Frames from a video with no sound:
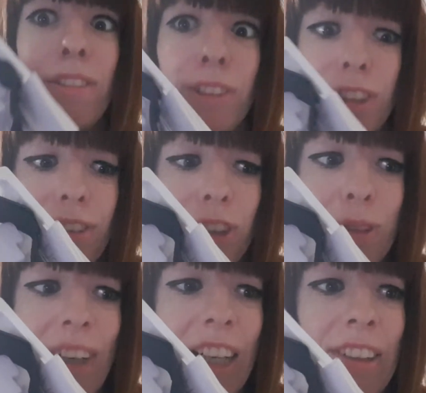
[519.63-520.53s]

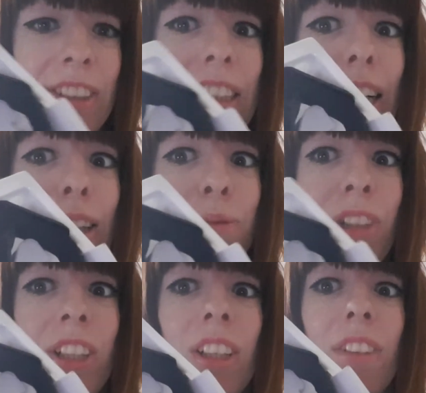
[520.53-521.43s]
£44. I'll
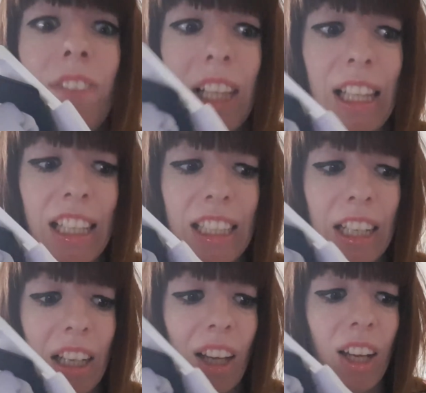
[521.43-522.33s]
put the
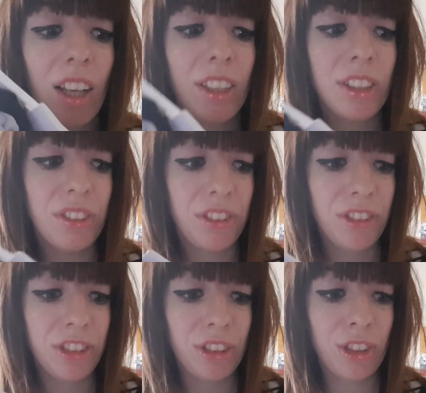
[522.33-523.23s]
link to the
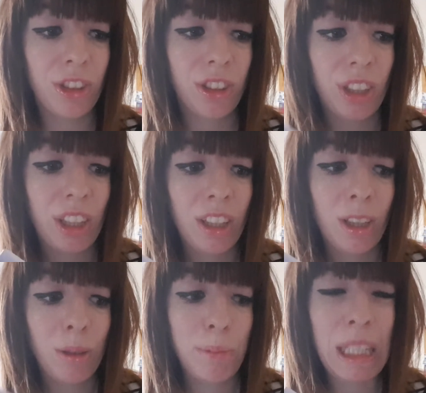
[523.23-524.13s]
four
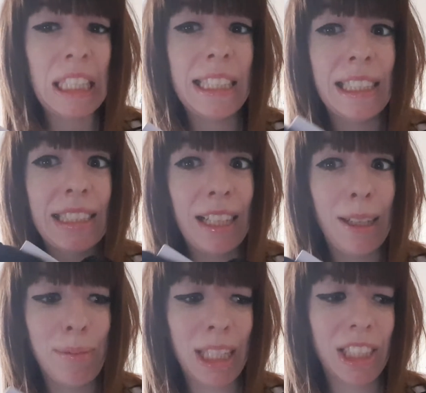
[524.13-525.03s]
pieces that
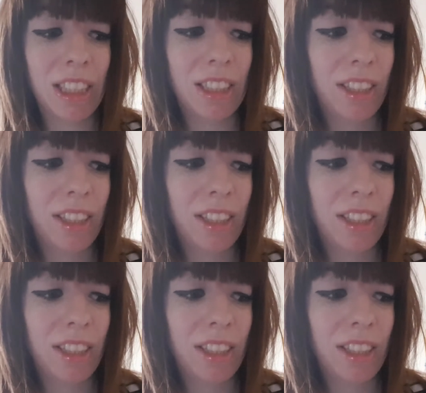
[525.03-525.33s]
I've mentioned.